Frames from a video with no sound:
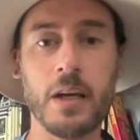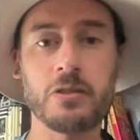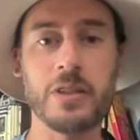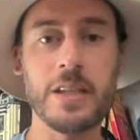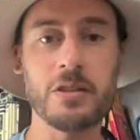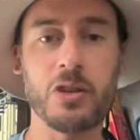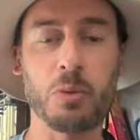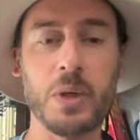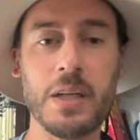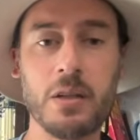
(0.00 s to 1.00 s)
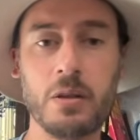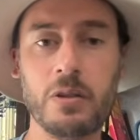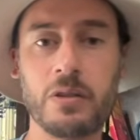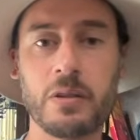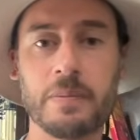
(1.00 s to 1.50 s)
these 3
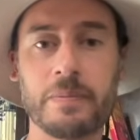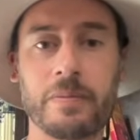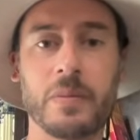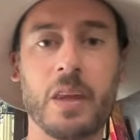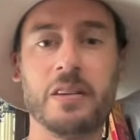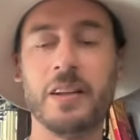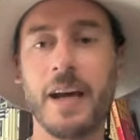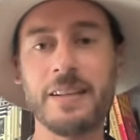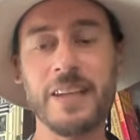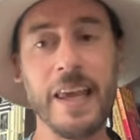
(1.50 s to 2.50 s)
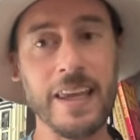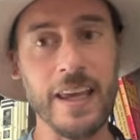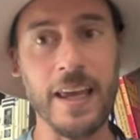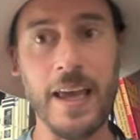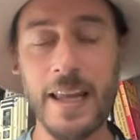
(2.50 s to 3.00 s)
dudes to not take
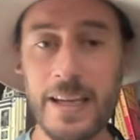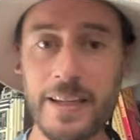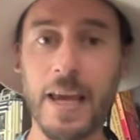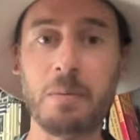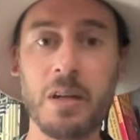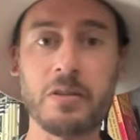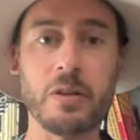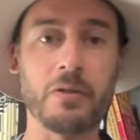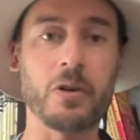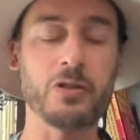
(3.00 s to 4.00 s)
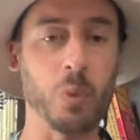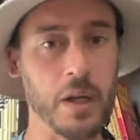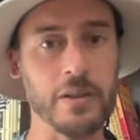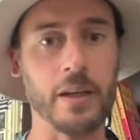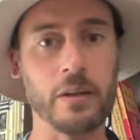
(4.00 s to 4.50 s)
any damage the first 20
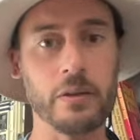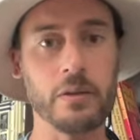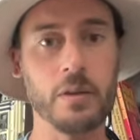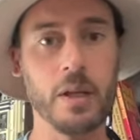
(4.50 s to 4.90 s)
seconds.